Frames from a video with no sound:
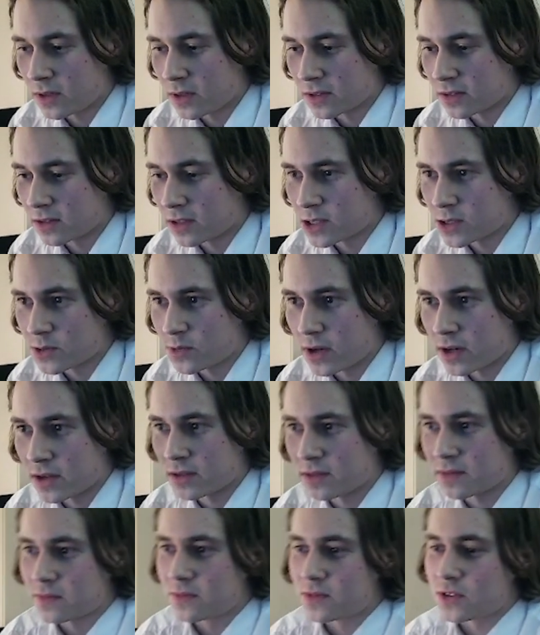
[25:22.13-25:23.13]
and that's why
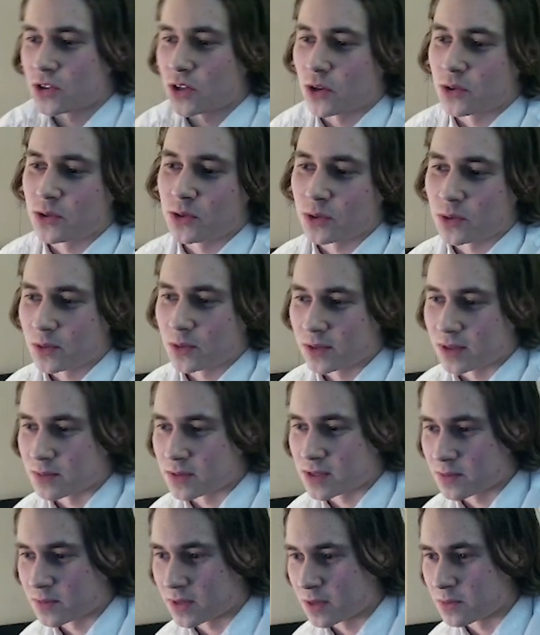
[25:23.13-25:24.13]
I try to include them
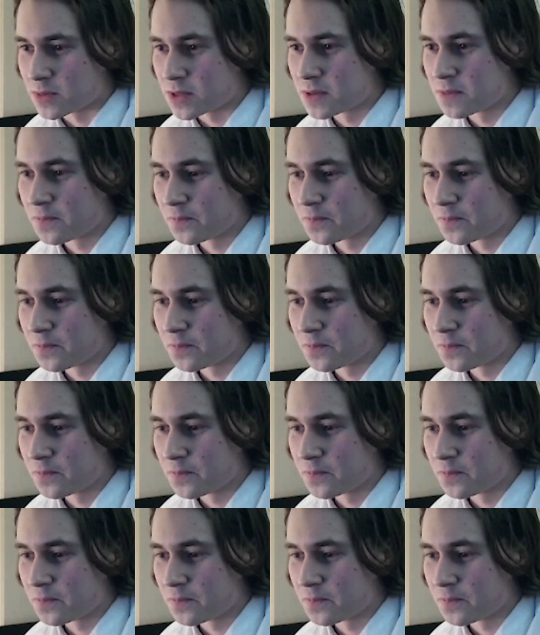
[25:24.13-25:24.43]
sometimes.